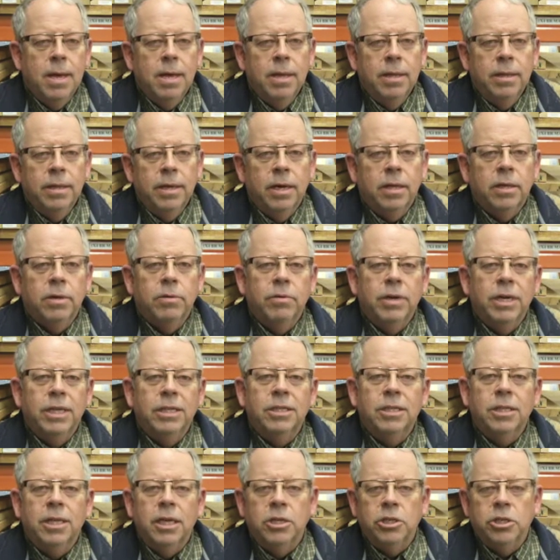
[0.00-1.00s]
The other
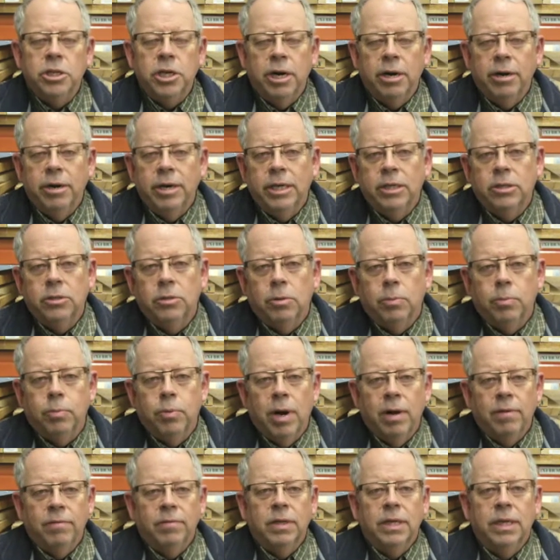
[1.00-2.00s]
reason that cherry is so
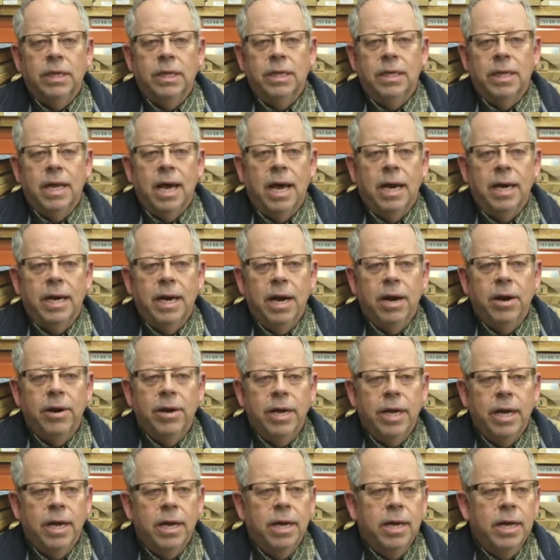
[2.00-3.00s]
prevalent in that
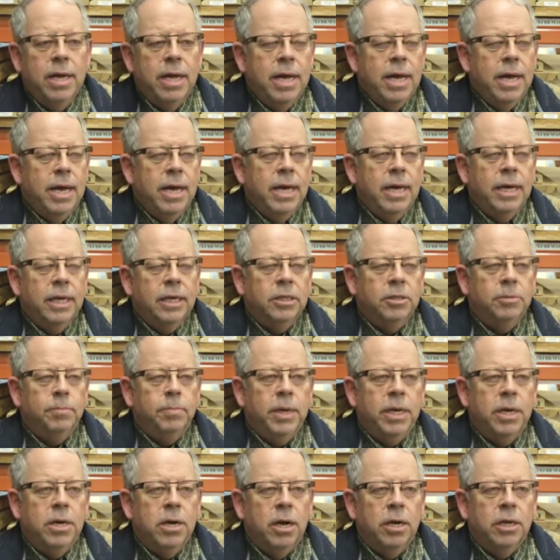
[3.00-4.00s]
area is
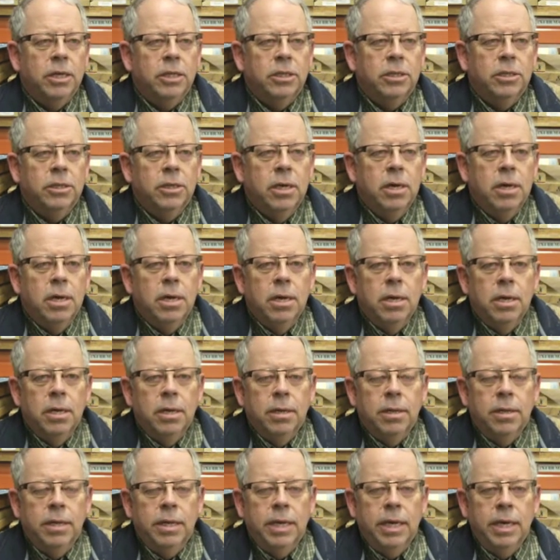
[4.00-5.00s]
because
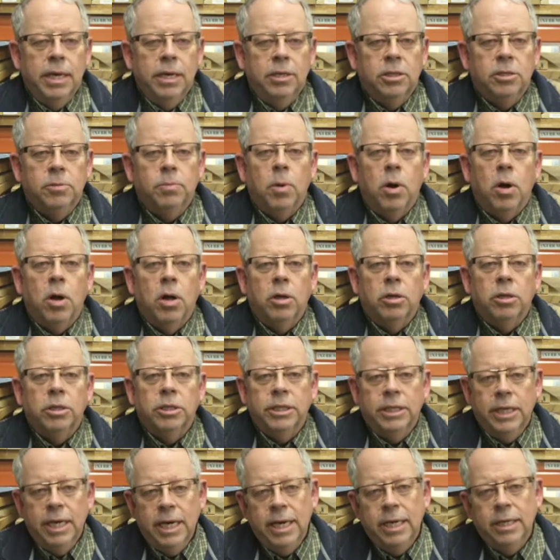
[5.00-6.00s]
the small
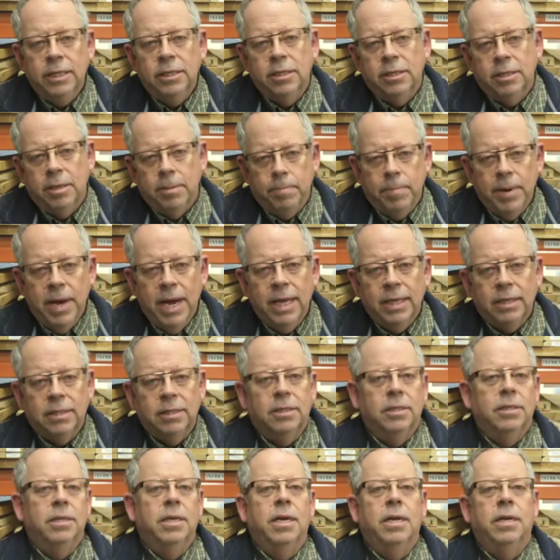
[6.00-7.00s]
seeds, the
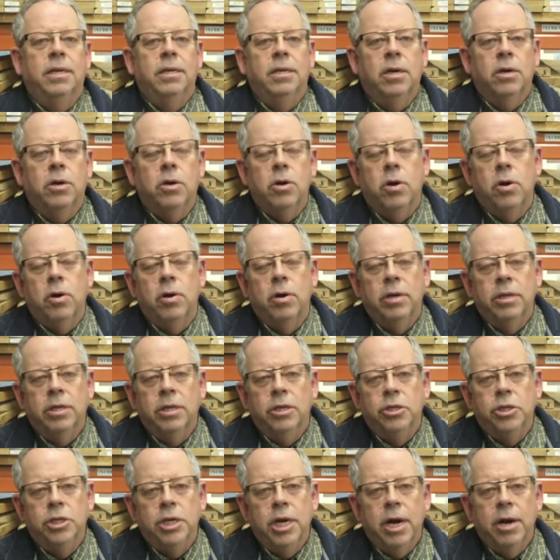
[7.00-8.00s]
pits that occur in the
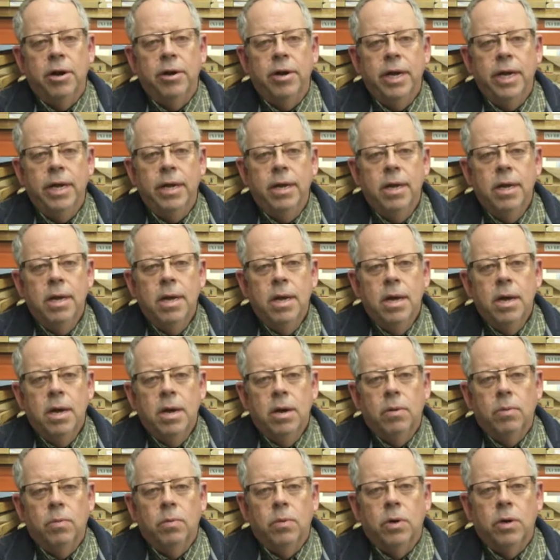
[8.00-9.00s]
cherry,
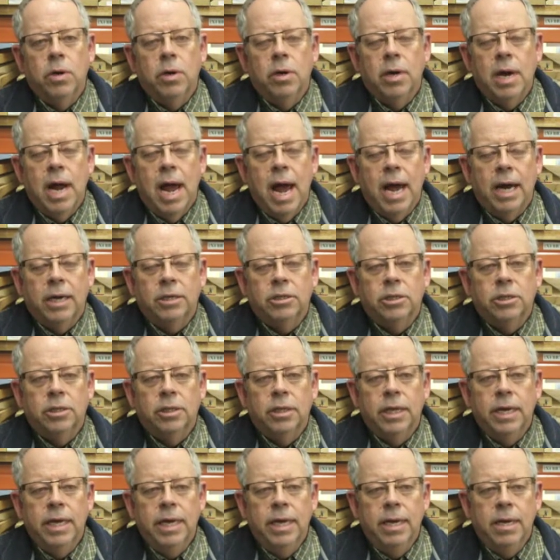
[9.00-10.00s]
were
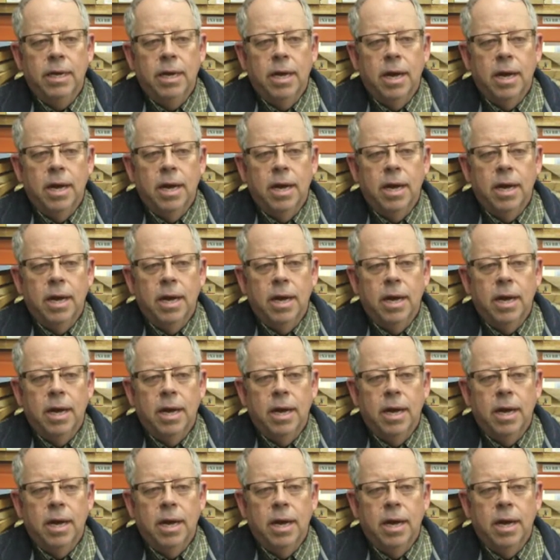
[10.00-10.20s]
actually